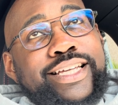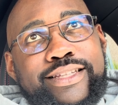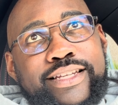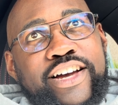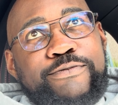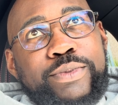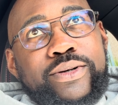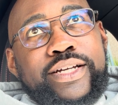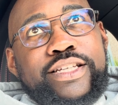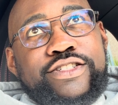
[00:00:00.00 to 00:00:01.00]
they didn't have
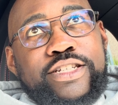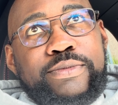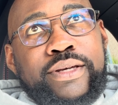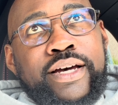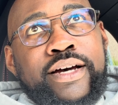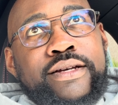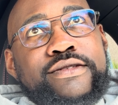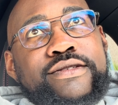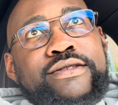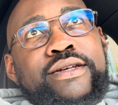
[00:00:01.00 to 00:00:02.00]
built-in
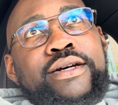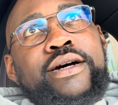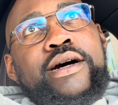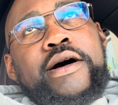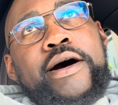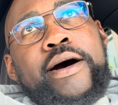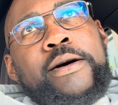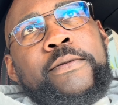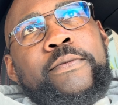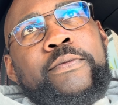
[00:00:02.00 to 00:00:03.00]
GPS.
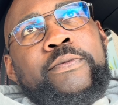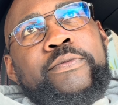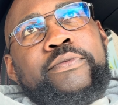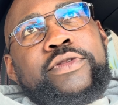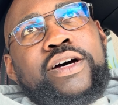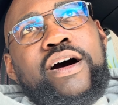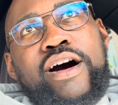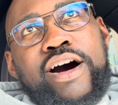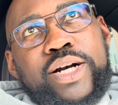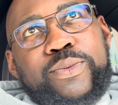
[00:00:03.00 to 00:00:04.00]
Um, the
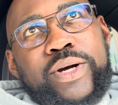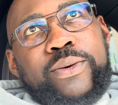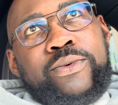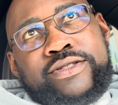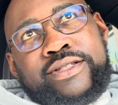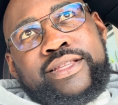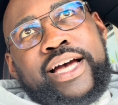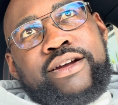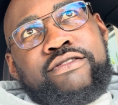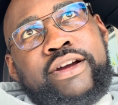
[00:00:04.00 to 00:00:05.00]
hardware
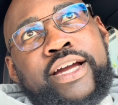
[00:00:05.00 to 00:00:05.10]
wasn't that